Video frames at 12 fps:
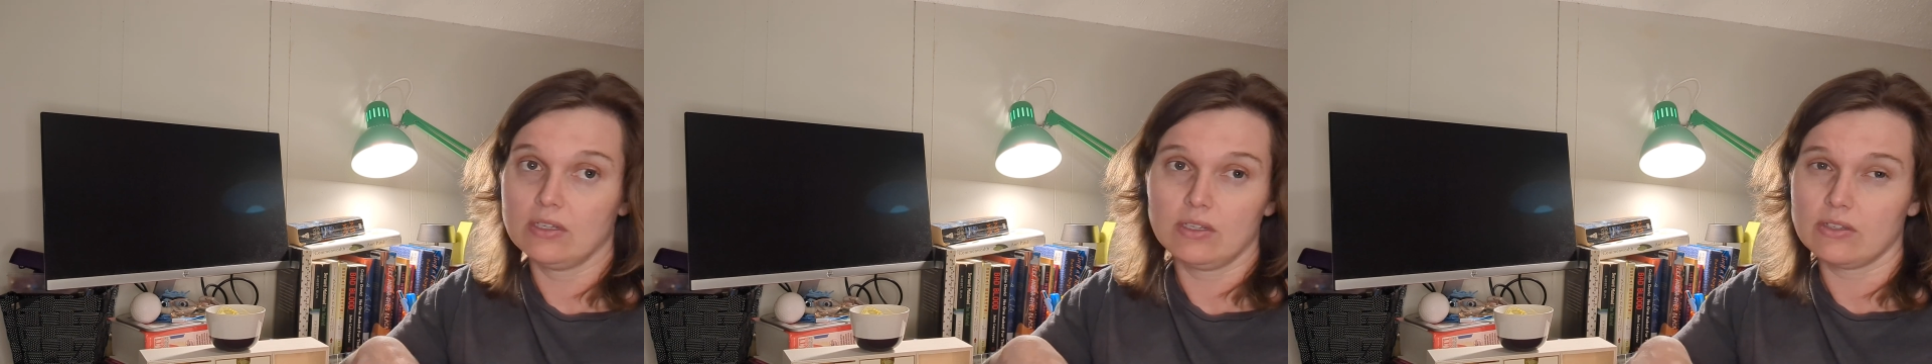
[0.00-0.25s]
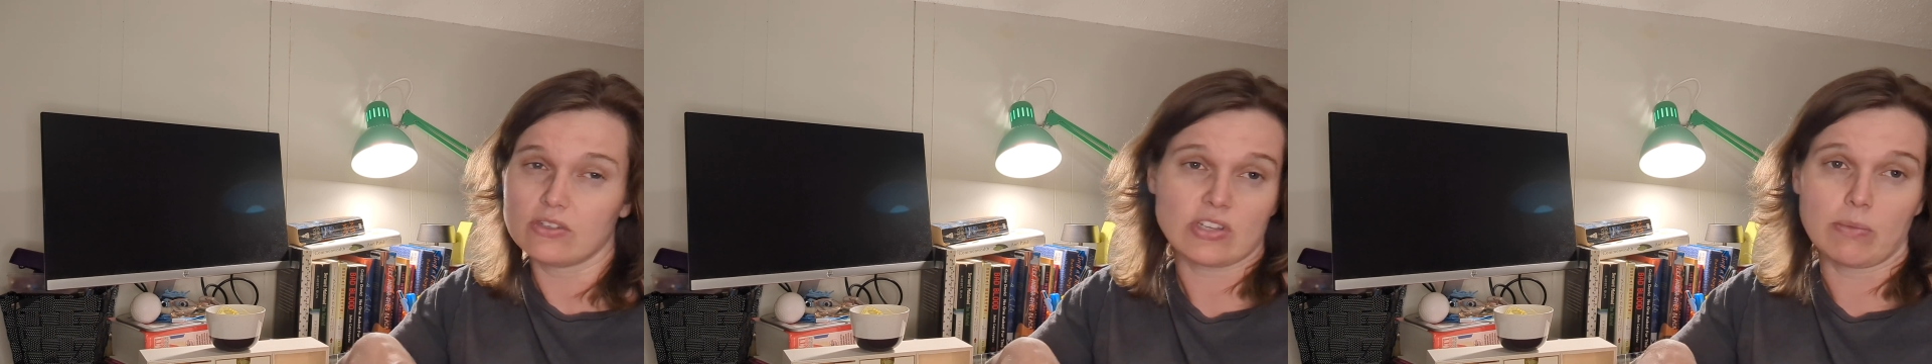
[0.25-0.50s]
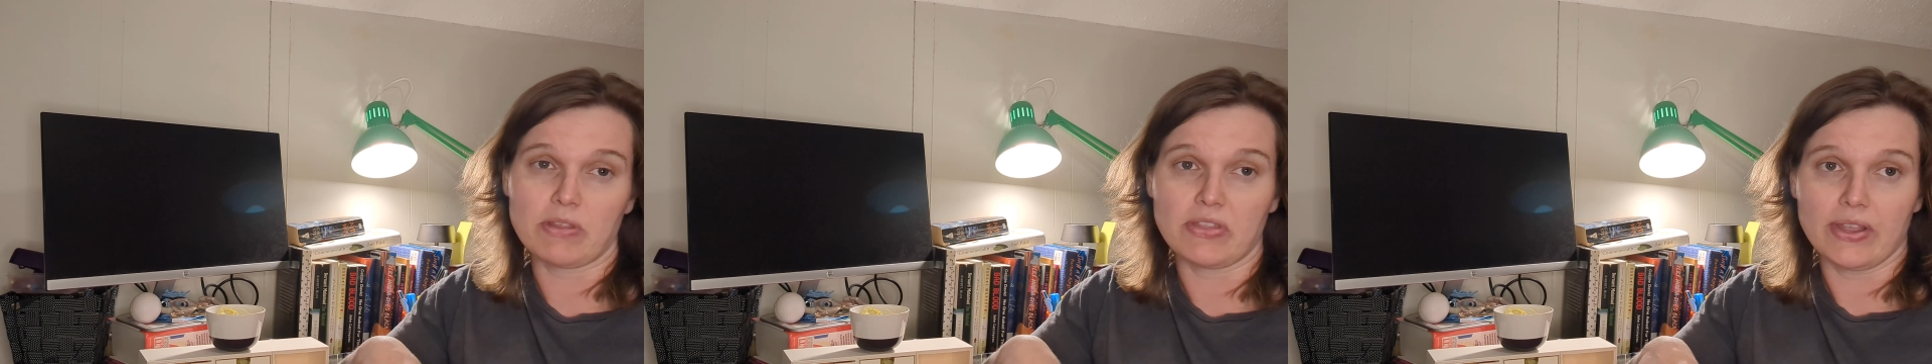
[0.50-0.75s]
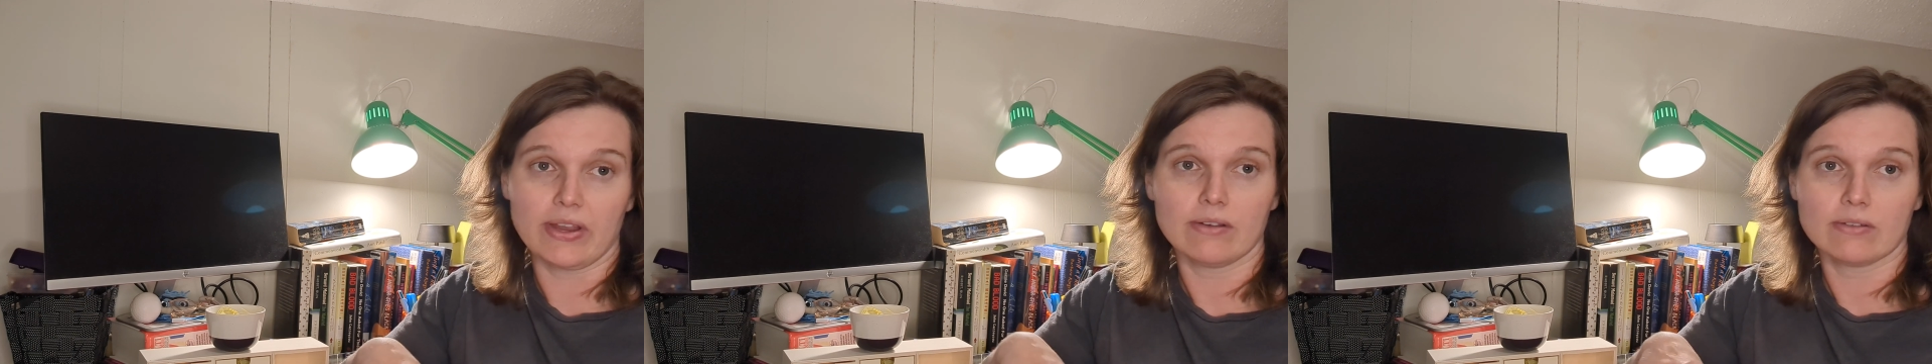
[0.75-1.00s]
There's some in
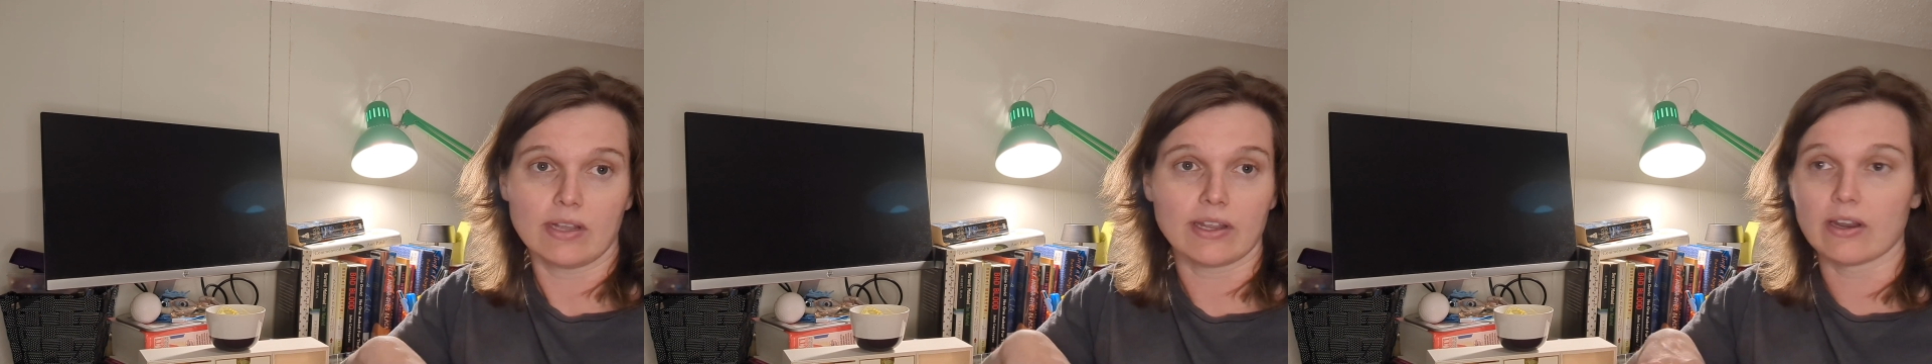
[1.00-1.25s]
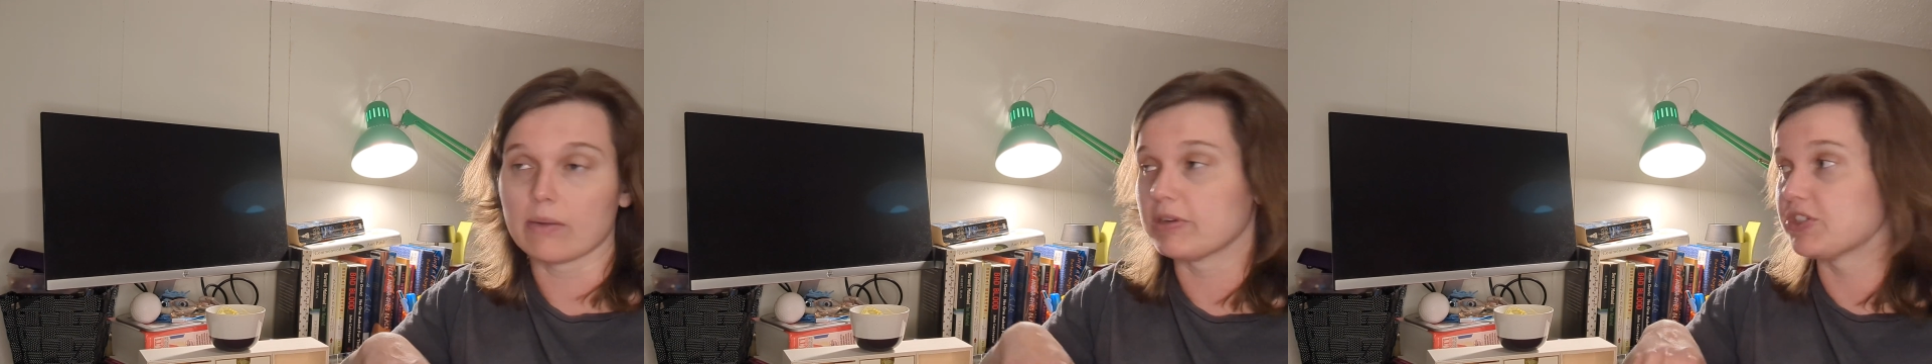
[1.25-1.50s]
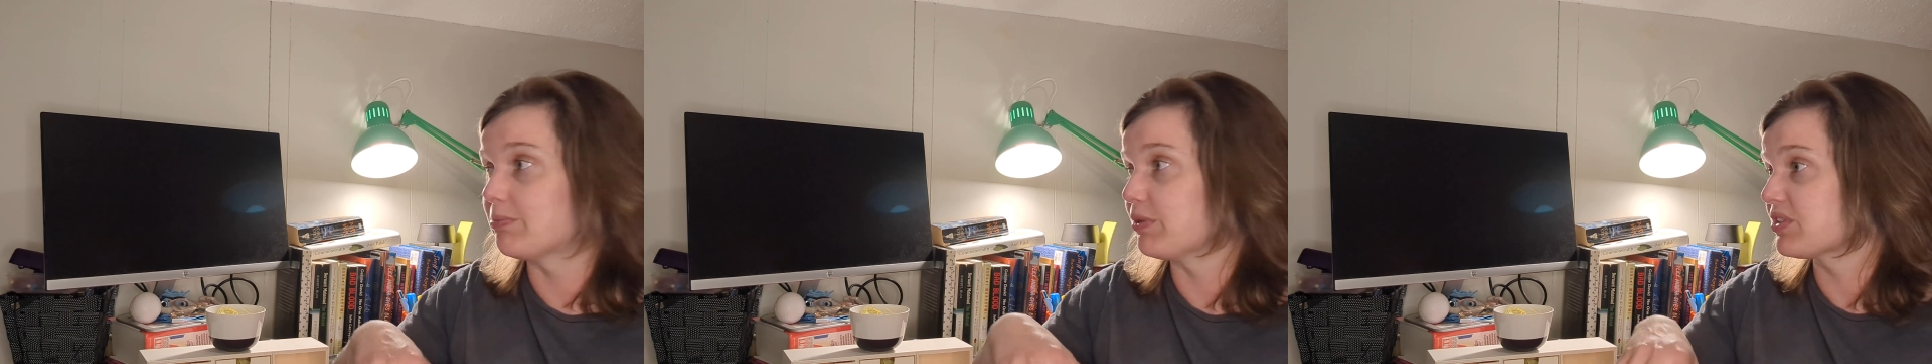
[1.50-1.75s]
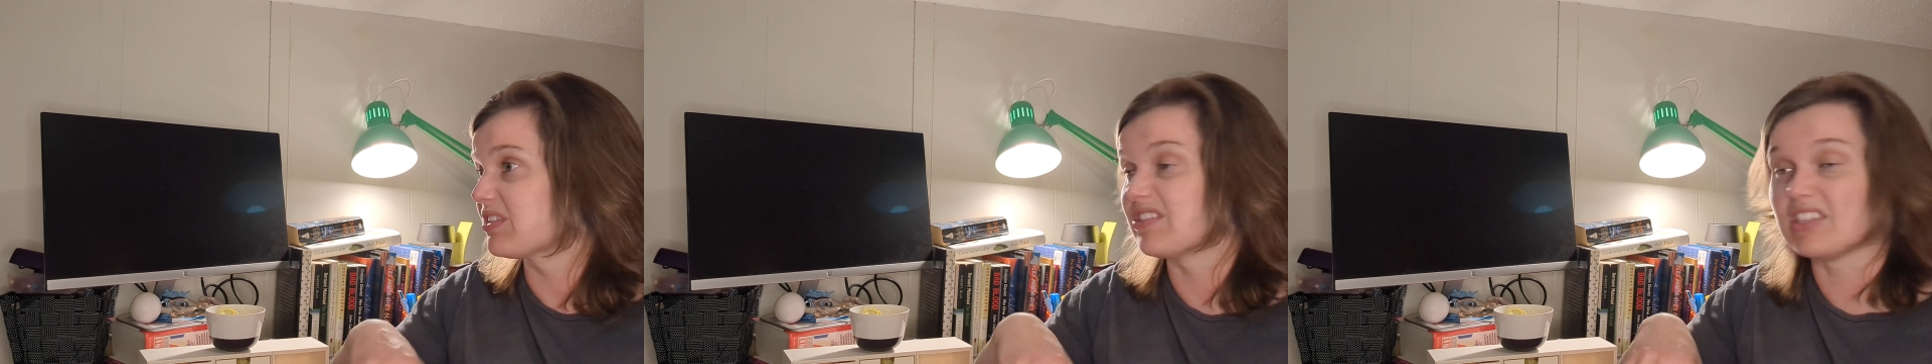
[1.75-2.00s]
there. I got a bunch of
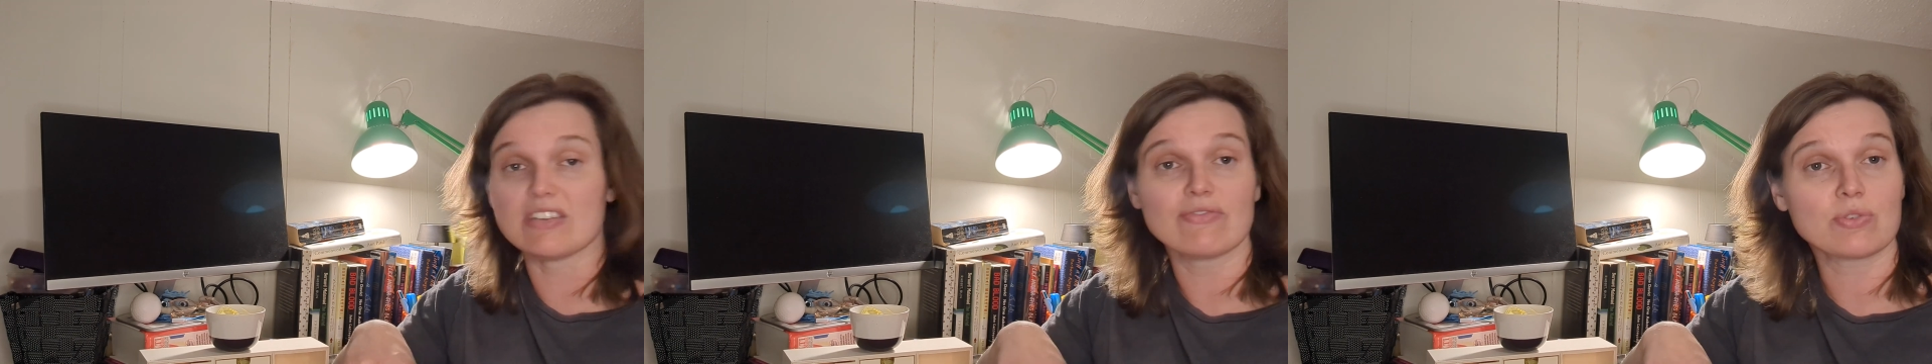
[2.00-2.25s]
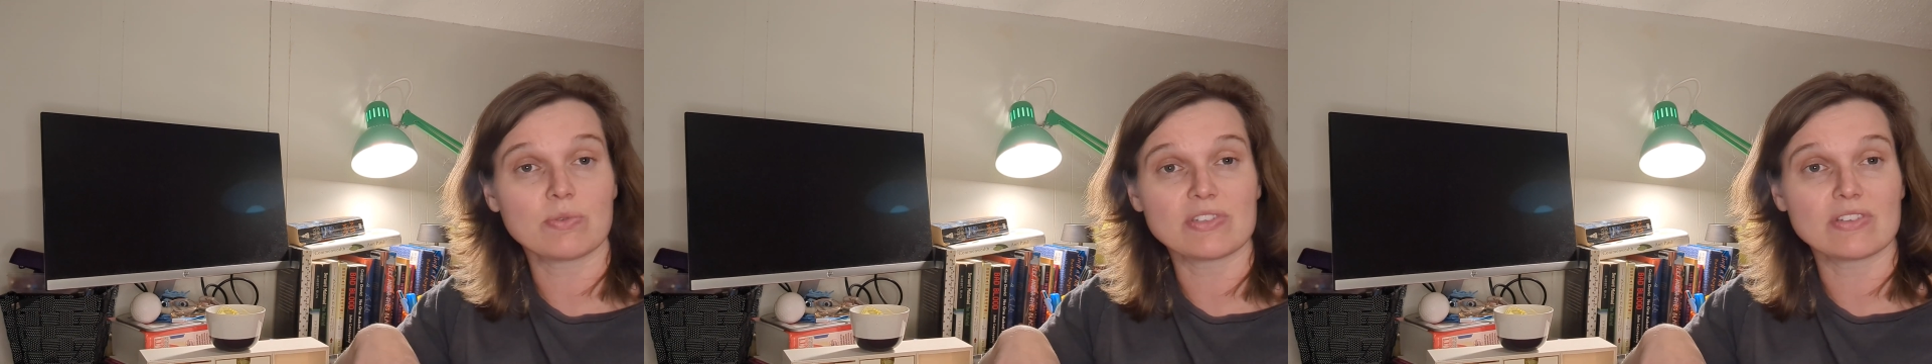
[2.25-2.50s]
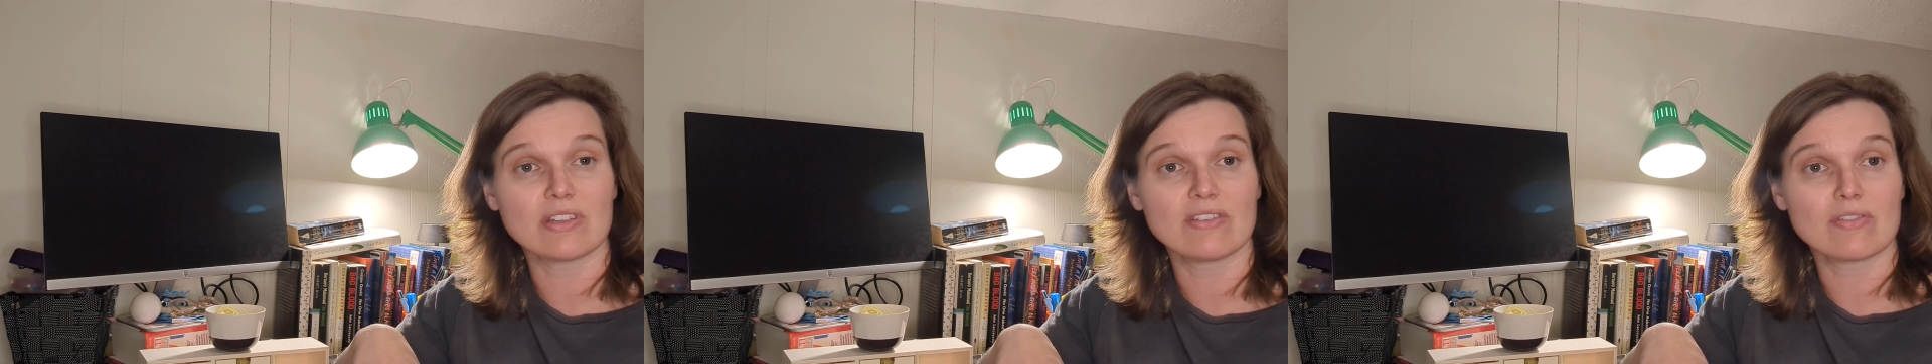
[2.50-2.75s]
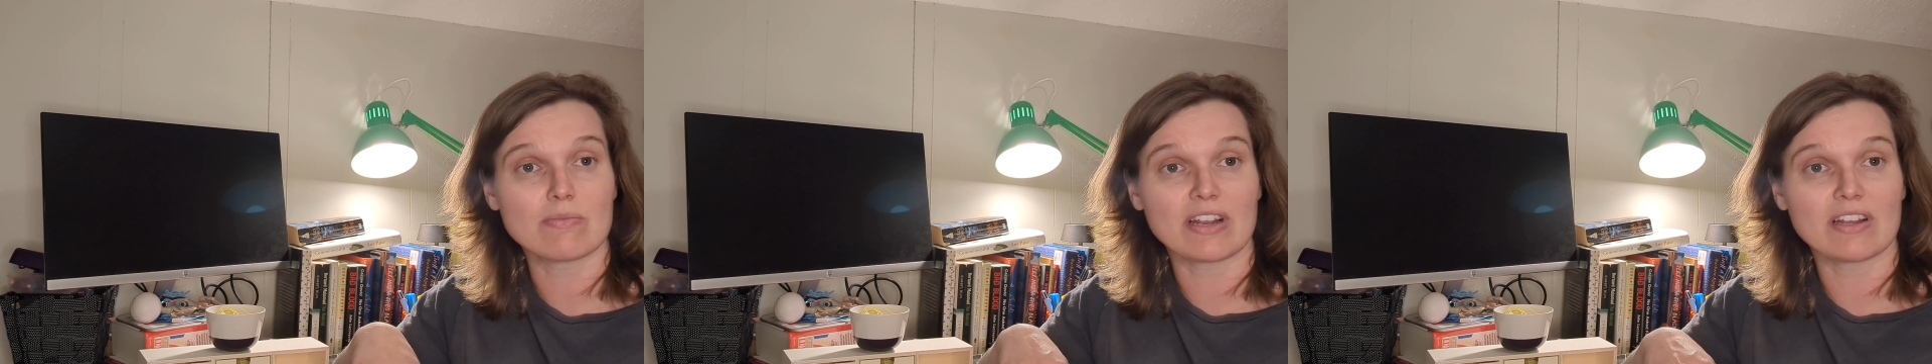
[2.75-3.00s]
books as gifts recently
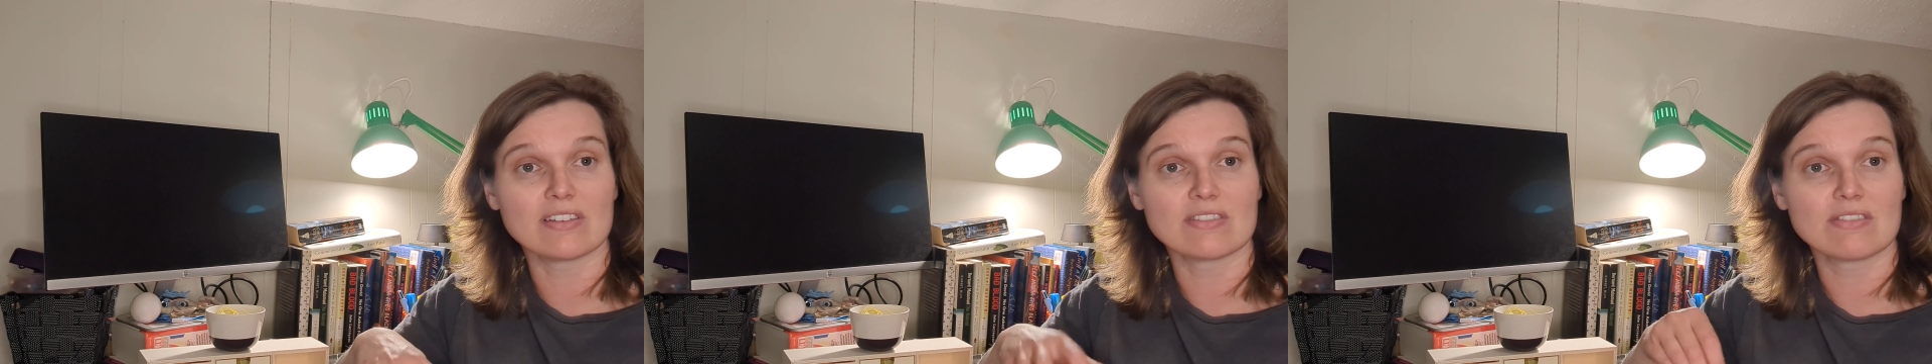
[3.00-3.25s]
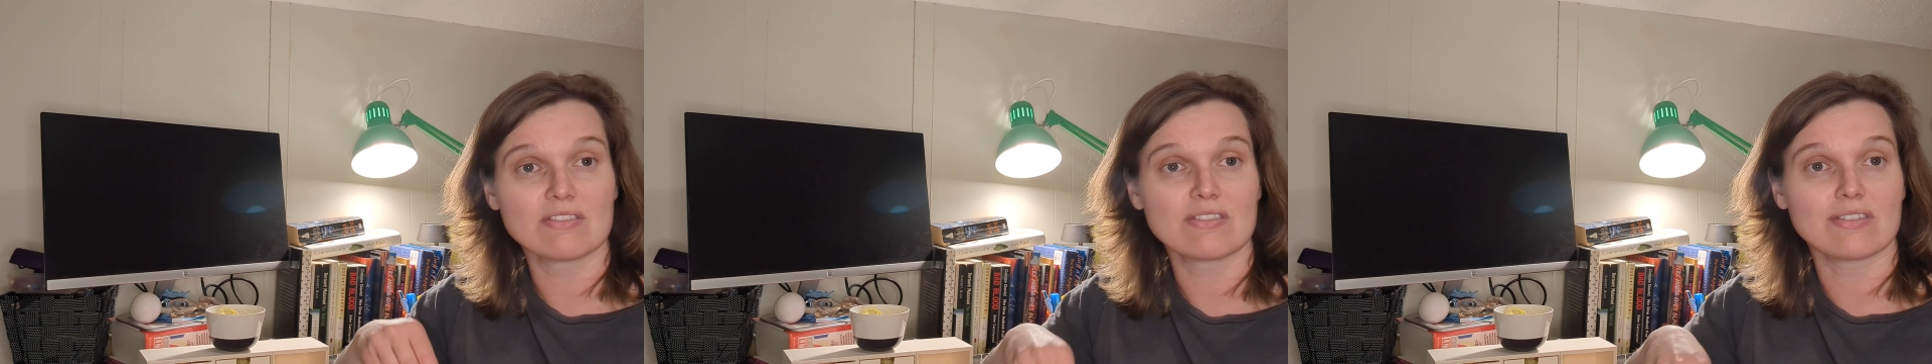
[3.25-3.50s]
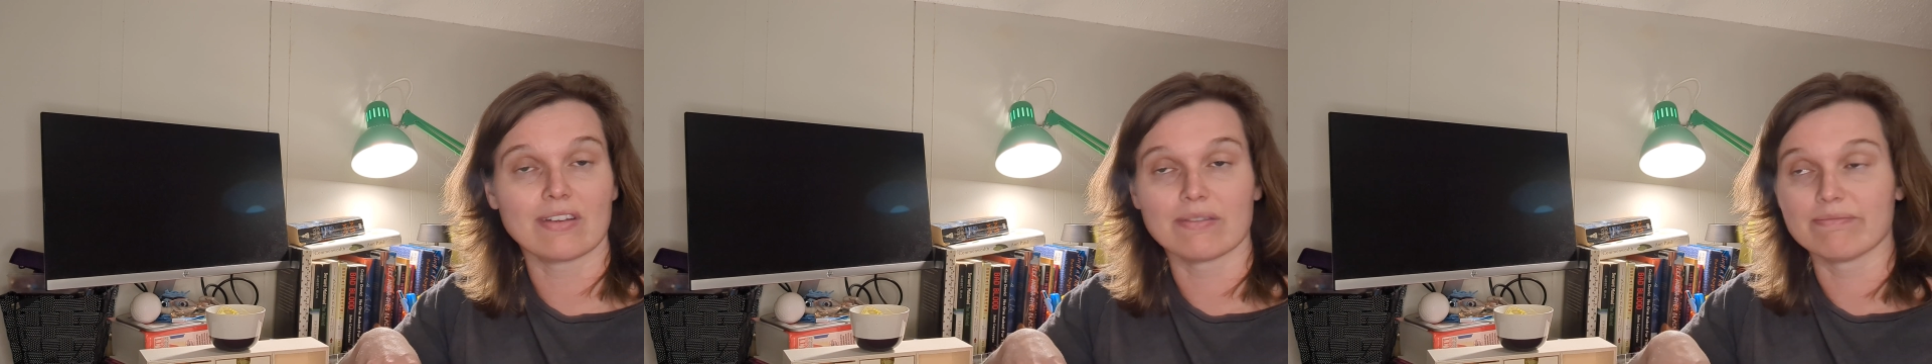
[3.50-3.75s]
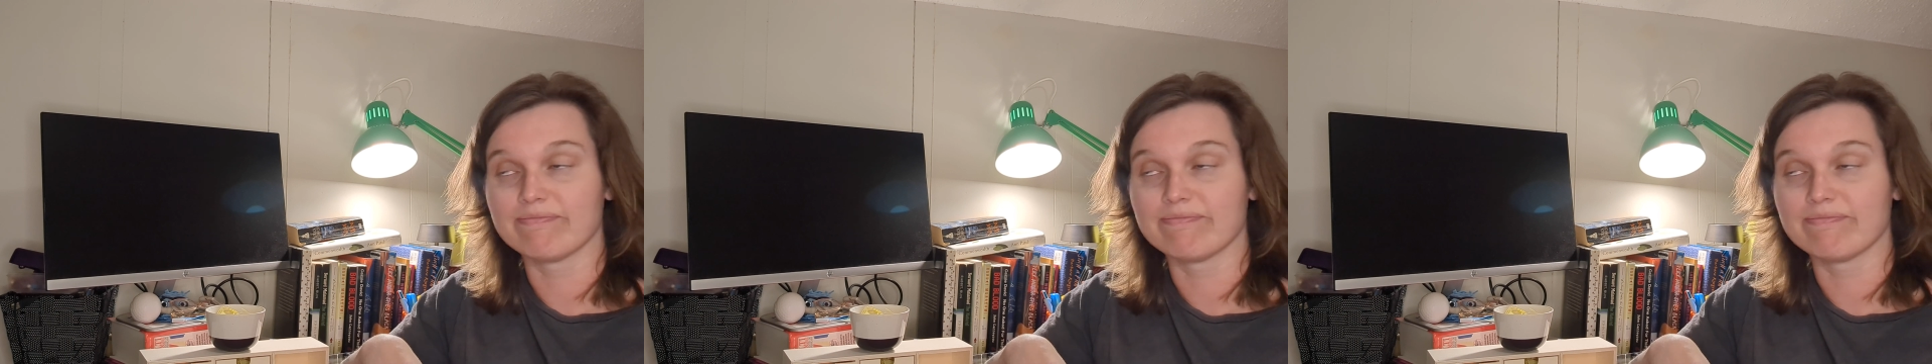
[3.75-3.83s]
for my cousins, so